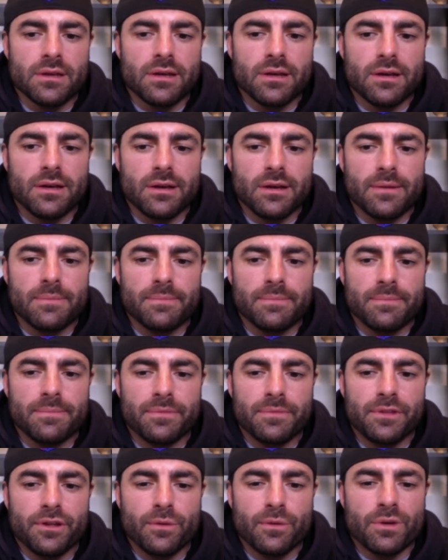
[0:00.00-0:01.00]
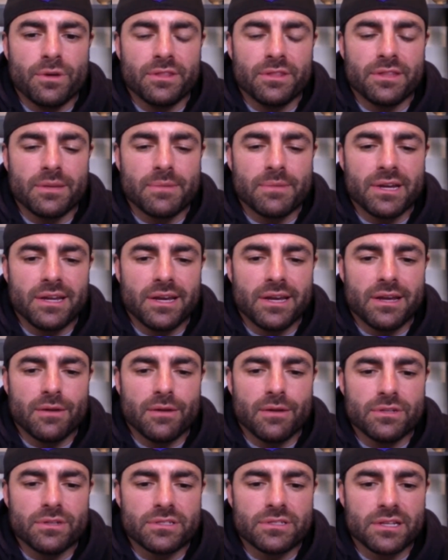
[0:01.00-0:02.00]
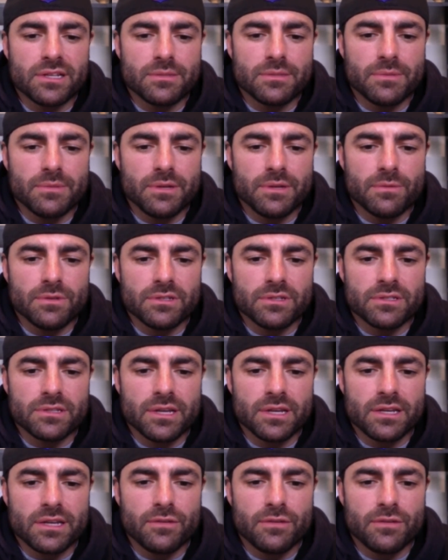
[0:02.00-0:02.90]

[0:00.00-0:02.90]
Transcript: um, you know, one thing my dad always said to me was like,